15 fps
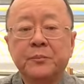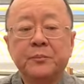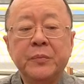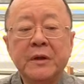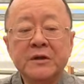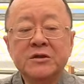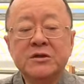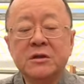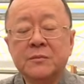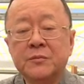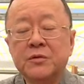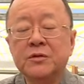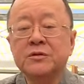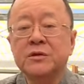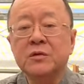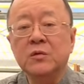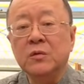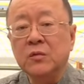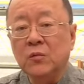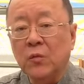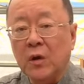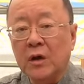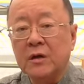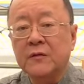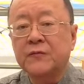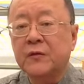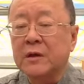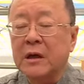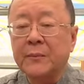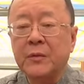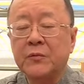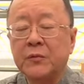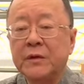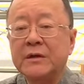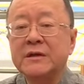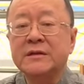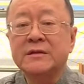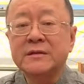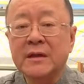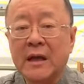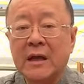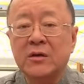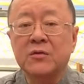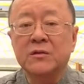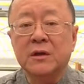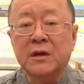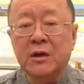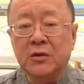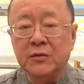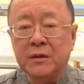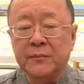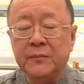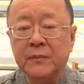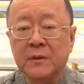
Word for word: Being submerged in water for a couple of weeks is not going to kill them,